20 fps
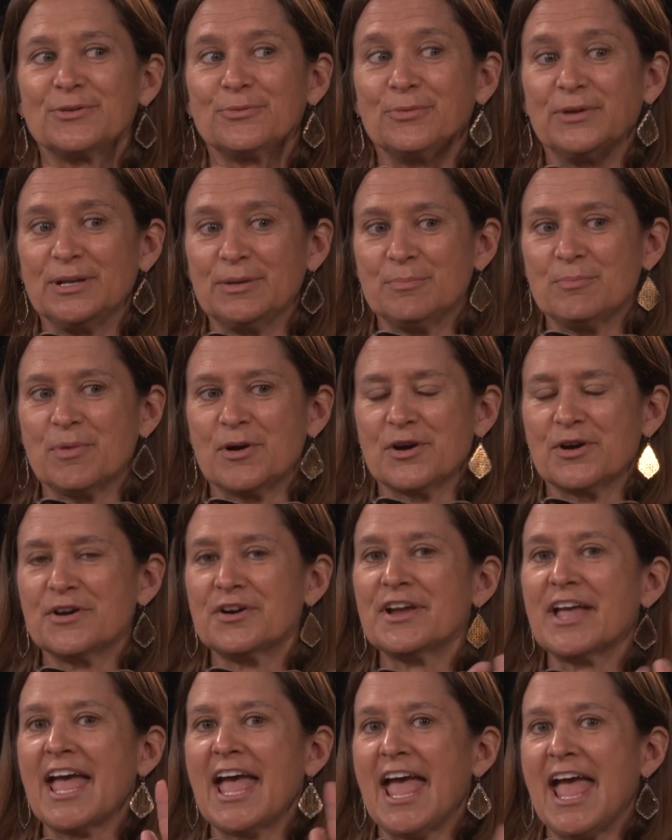
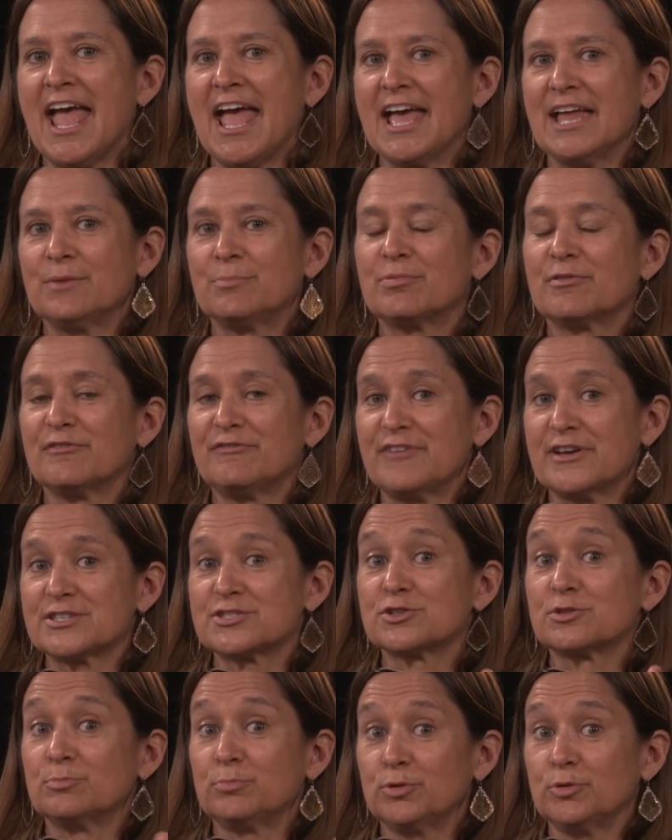Whittenberg and
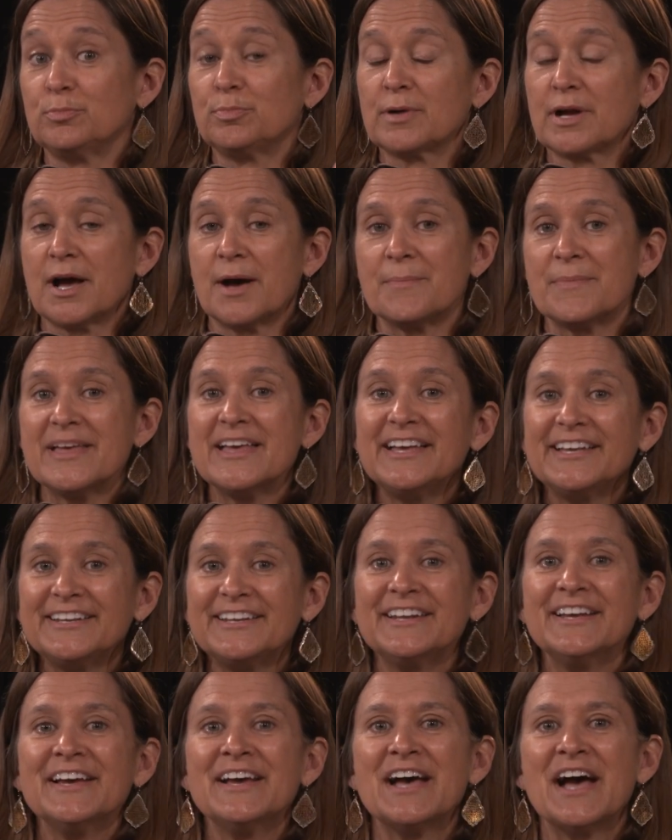Professor Boop come in.